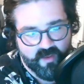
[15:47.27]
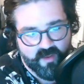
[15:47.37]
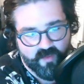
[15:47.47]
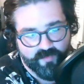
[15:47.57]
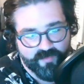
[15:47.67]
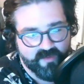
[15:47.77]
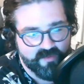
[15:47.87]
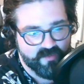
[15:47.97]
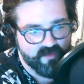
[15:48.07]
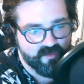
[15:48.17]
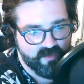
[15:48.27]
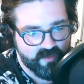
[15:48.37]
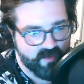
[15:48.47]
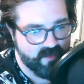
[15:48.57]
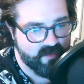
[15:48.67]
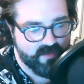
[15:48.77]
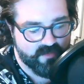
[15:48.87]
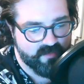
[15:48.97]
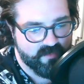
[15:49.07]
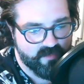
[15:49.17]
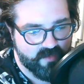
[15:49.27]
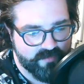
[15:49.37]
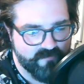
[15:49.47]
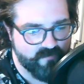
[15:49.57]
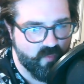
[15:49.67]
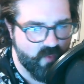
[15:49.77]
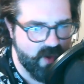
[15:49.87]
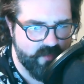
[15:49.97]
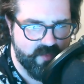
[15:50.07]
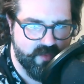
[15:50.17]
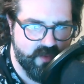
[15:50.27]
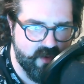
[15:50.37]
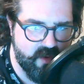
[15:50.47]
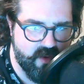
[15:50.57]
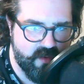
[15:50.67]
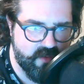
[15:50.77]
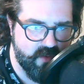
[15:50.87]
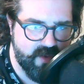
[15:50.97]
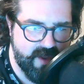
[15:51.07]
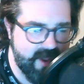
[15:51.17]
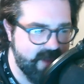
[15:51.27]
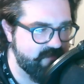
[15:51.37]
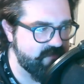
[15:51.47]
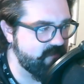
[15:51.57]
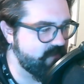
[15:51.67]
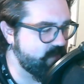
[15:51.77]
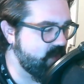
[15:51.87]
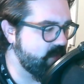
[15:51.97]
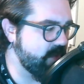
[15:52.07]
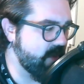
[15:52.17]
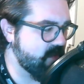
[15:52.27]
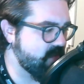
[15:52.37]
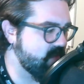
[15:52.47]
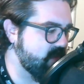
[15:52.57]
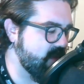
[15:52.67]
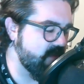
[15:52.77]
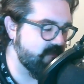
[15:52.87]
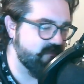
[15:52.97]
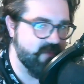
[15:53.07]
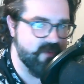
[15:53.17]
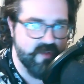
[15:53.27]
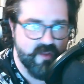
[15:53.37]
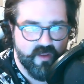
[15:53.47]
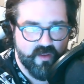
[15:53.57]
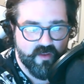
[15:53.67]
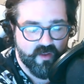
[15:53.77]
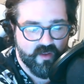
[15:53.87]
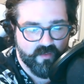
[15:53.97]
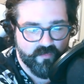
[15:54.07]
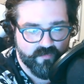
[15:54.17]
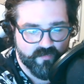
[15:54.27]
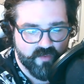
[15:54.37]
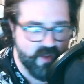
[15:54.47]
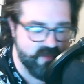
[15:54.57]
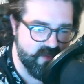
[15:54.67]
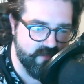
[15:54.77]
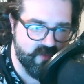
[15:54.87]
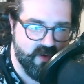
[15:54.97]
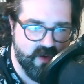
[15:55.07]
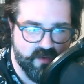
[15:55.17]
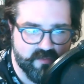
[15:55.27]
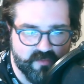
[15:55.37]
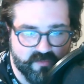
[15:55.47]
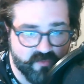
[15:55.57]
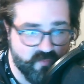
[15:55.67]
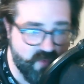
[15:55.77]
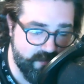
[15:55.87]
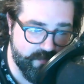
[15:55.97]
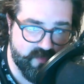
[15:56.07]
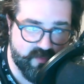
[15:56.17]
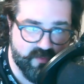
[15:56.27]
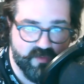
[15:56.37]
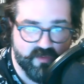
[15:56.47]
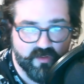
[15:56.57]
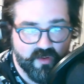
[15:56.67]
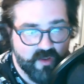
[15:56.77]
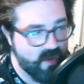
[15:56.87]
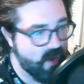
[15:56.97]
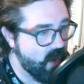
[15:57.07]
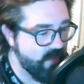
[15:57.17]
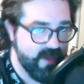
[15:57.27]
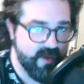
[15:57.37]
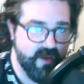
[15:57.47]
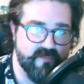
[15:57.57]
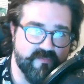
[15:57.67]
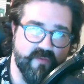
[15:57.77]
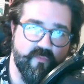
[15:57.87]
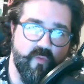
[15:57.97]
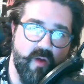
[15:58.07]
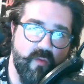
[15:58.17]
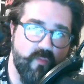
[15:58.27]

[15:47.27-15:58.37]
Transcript: But they did like I I think for a while, maybe a year, year and a half of pre production stuff and um, concept art and scripts and all that kind of stuff while